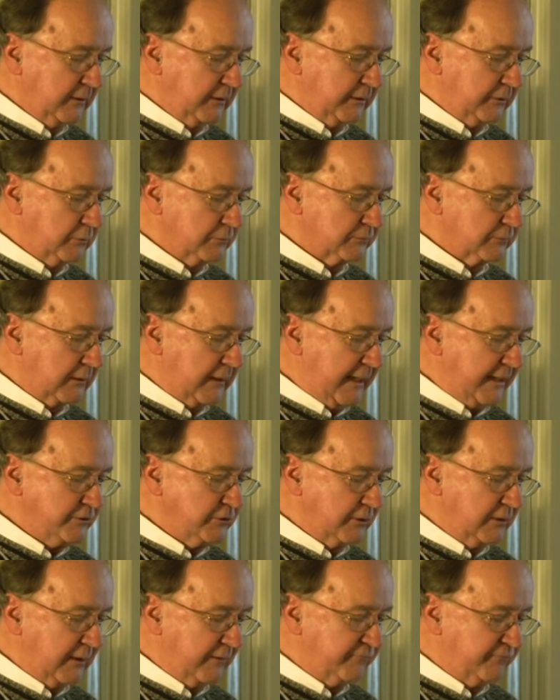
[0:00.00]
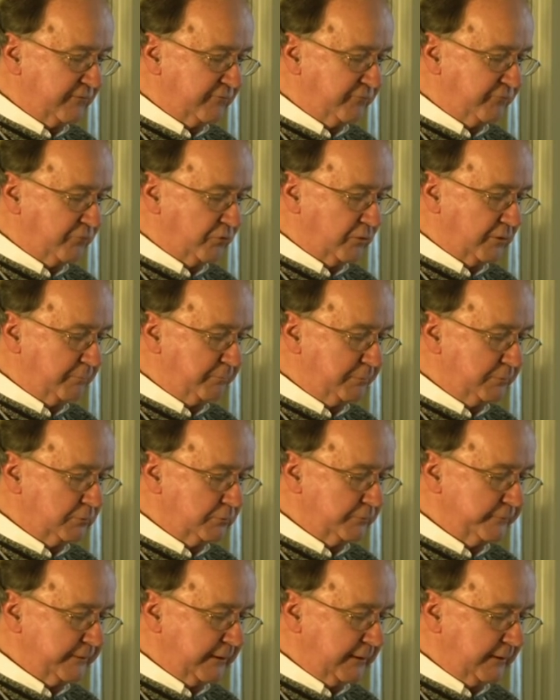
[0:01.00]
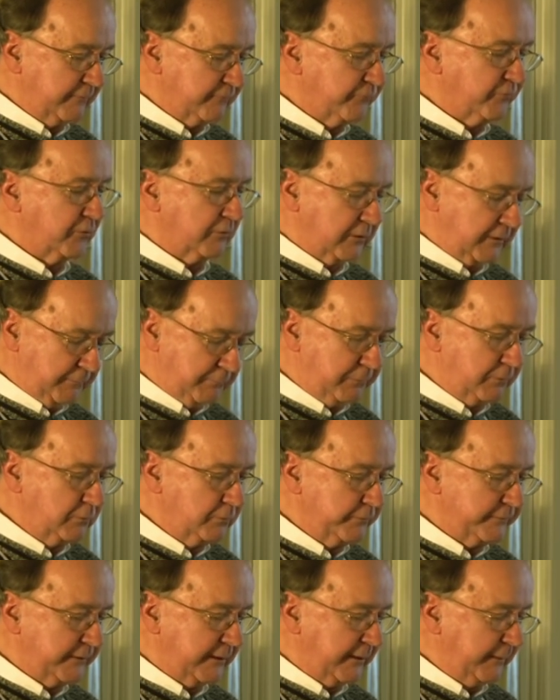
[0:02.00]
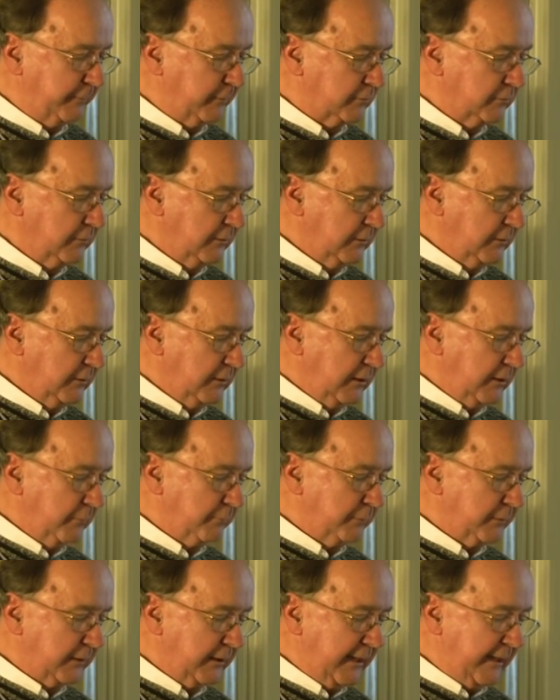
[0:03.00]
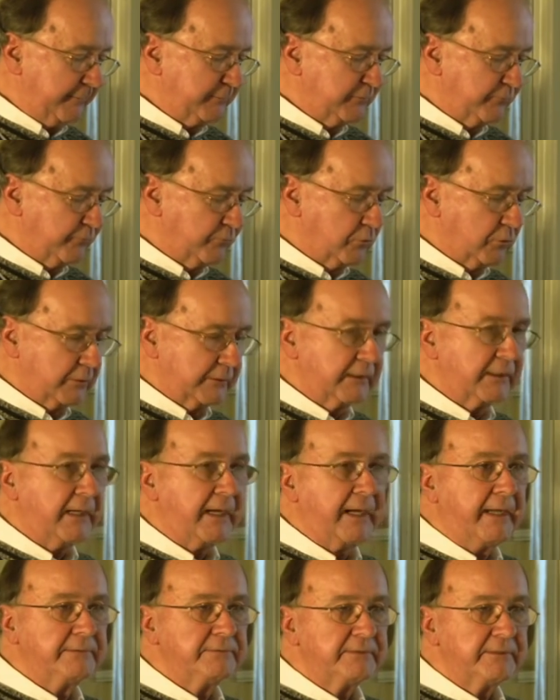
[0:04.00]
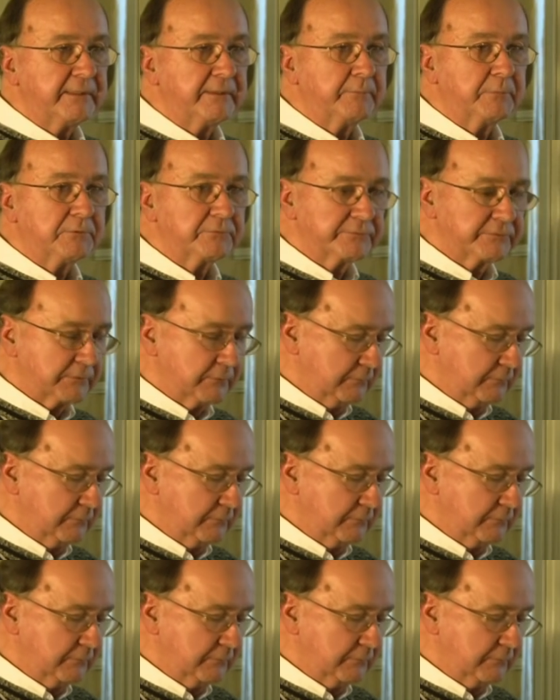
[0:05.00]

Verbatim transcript: It was large enough for, four pool for a pool table and perhaps four card tables.